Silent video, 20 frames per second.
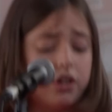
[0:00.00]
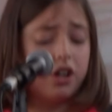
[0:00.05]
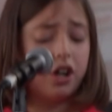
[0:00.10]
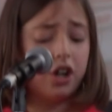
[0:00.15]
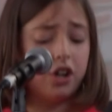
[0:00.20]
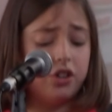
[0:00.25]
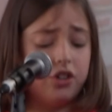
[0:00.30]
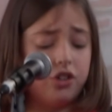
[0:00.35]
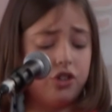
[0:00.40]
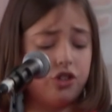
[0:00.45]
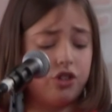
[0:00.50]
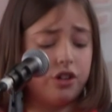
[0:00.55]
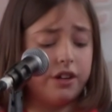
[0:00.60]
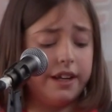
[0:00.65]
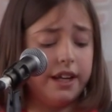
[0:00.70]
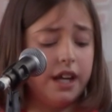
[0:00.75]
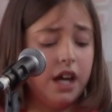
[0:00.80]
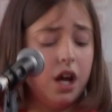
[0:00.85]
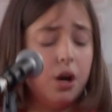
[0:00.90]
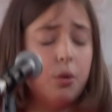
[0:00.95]

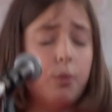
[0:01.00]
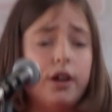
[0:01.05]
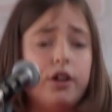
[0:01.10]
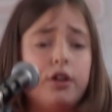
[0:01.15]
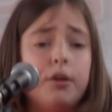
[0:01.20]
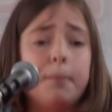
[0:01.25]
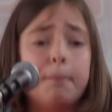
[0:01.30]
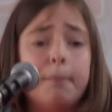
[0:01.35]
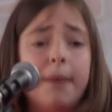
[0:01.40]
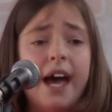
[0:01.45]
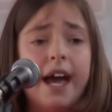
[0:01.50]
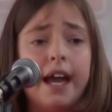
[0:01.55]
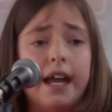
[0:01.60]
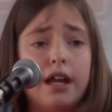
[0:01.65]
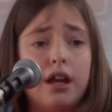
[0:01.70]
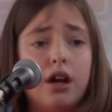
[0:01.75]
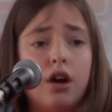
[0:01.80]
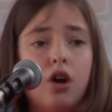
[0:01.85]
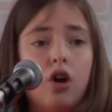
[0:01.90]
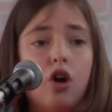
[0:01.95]
country where you
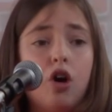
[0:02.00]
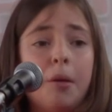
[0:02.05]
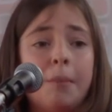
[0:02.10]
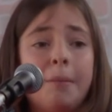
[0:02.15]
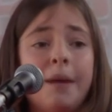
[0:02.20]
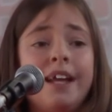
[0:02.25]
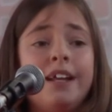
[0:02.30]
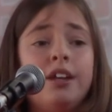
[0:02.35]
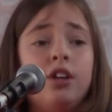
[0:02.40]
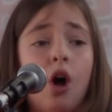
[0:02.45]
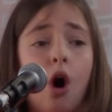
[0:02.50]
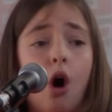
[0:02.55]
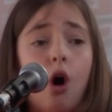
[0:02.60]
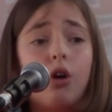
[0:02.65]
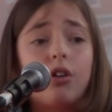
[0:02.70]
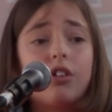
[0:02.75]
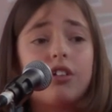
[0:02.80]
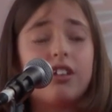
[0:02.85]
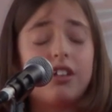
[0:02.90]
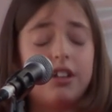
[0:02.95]
may or may
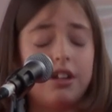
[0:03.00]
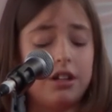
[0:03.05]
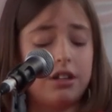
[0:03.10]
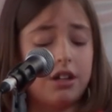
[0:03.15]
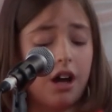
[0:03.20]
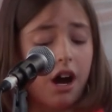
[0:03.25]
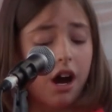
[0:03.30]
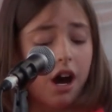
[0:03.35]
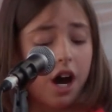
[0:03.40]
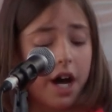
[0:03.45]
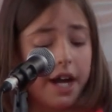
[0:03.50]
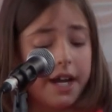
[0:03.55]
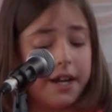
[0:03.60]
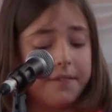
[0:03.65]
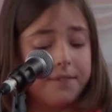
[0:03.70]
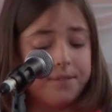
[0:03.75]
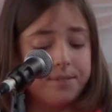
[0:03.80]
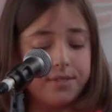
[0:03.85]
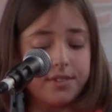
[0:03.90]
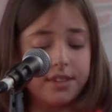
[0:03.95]
not die.
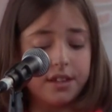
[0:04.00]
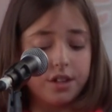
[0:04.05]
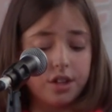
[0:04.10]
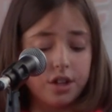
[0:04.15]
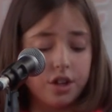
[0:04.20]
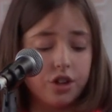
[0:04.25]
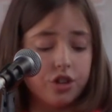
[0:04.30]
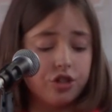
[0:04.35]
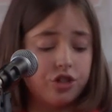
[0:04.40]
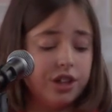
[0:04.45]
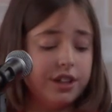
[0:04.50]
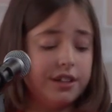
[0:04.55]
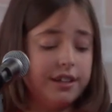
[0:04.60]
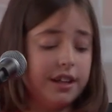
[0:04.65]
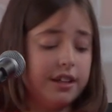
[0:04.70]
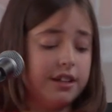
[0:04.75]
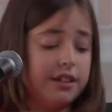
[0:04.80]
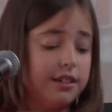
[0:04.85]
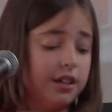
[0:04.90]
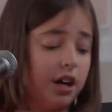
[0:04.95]
She
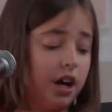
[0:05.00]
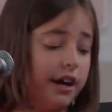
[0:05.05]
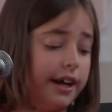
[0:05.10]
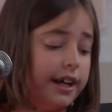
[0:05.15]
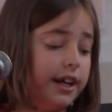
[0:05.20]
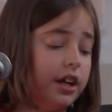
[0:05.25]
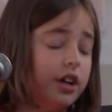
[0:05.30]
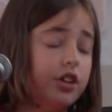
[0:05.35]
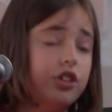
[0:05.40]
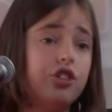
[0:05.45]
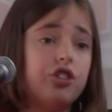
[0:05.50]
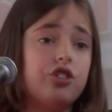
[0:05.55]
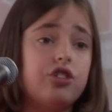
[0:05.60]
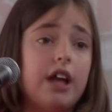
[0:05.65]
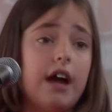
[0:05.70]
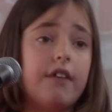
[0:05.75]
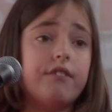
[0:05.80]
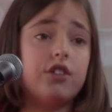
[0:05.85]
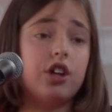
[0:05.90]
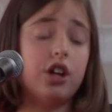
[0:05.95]
did die just
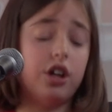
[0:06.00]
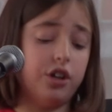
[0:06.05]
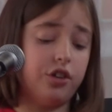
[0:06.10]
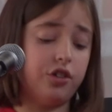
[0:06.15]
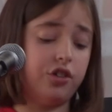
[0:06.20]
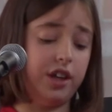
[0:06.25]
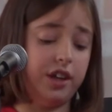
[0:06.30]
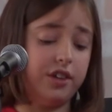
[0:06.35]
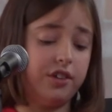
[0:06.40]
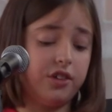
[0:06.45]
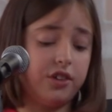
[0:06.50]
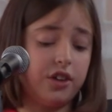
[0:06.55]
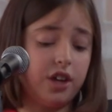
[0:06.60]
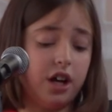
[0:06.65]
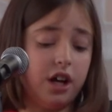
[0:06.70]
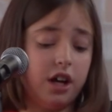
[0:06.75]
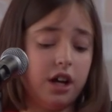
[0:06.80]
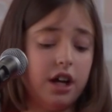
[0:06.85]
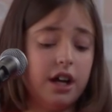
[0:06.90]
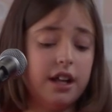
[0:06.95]
after her sister.
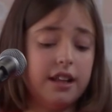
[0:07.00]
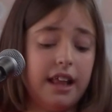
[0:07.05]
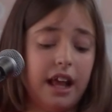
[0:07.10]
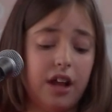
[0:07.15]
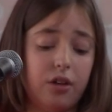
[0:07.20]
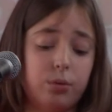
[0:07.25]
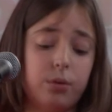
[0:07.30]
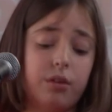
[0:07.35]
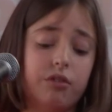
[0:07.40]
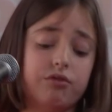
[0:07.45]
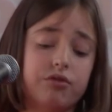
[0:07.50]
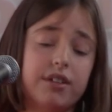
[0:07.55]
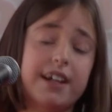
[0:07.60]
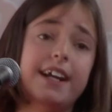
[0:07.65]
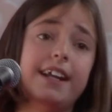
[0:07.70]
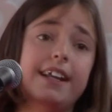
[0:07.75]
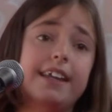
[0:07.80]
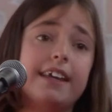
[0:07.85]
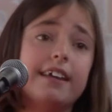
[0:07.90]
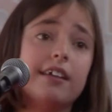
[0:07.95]
That's what
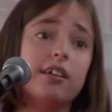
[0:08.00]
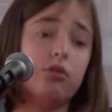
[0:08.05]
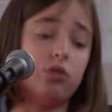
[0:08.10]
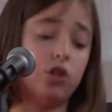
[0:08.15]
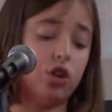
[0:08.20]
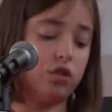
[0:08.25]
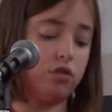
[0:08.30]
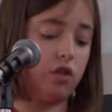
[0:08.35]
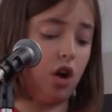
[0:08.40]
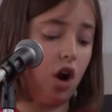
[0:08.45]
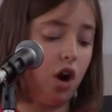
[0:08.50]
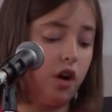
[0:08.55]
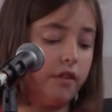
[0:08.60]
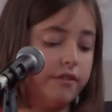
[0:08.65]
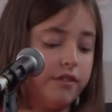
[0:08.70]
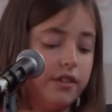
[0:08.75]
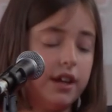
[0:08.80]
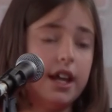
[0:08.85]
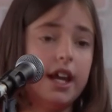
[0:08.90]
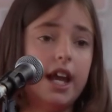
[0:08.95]
really killed her off
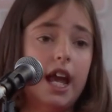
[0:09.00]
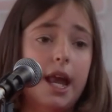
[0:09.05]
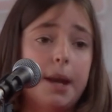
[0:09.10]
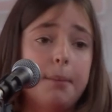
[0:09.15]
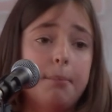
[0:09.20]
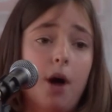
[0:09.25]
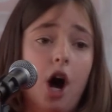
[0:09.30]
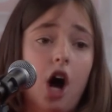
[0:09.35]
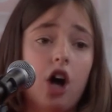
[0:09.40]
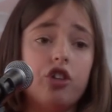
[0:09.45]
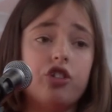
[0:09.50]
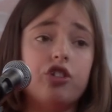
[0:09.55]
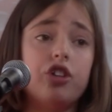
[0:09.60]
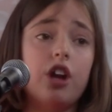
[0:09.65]
in March